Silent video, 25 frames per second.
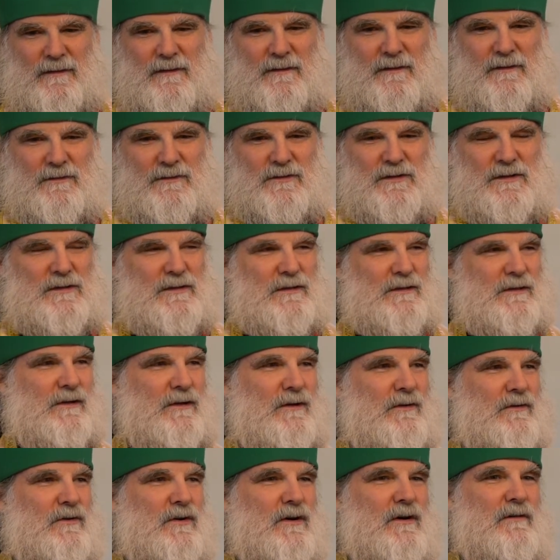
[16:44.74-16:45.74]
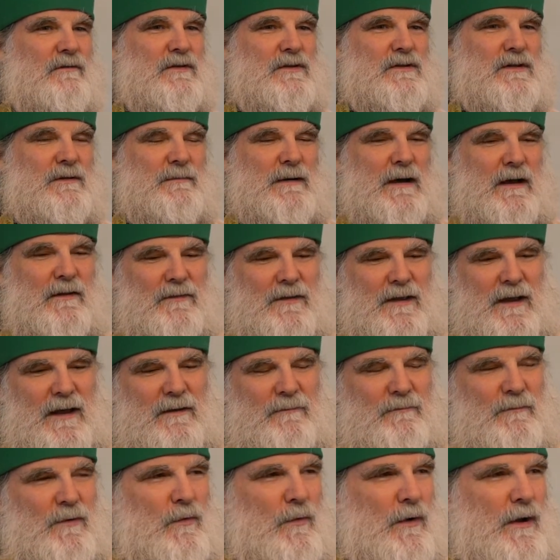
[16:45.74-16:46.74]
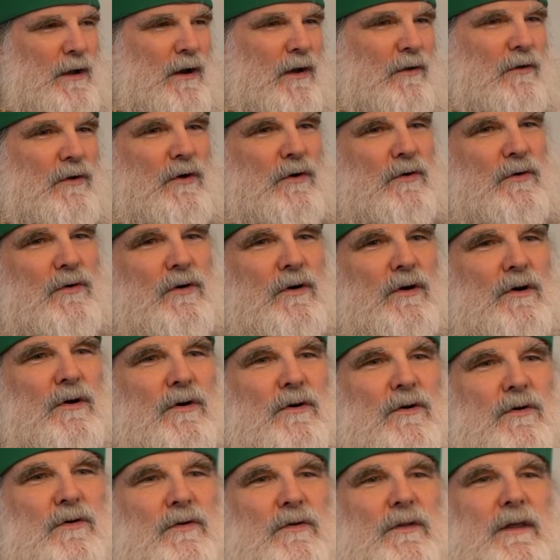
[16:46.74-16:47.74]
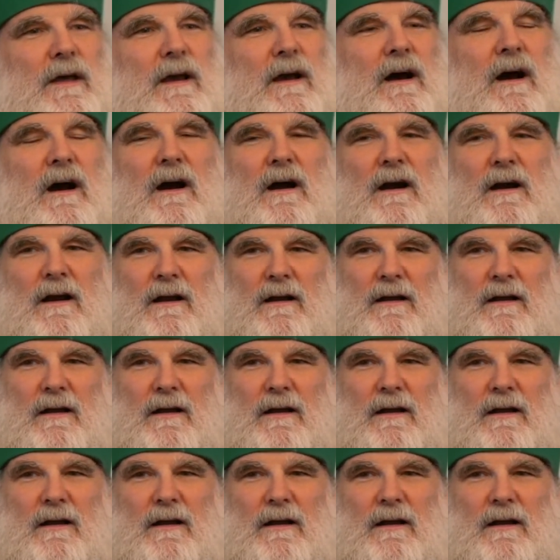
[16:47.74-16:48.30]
She's a little nervous about that. But we all know who they are.